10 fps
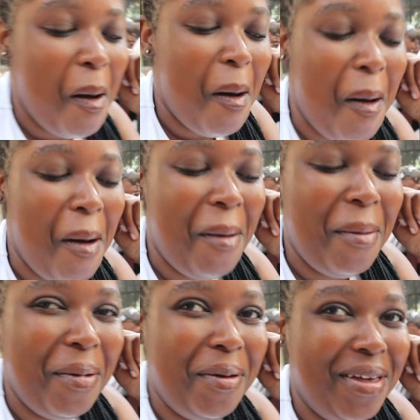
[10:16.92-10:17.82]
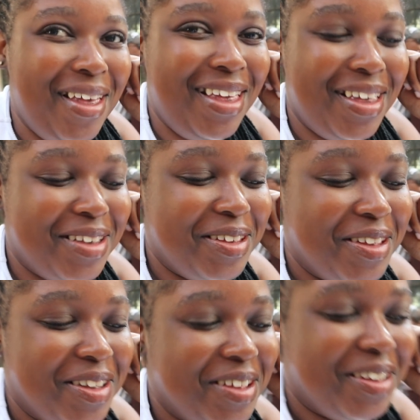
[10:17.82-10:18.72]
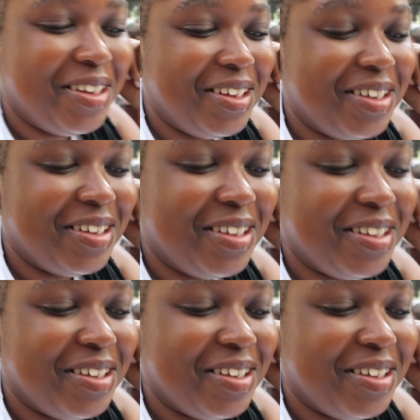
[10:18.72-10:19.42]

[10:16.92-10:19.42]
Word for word: more accomplishments, staycations, to many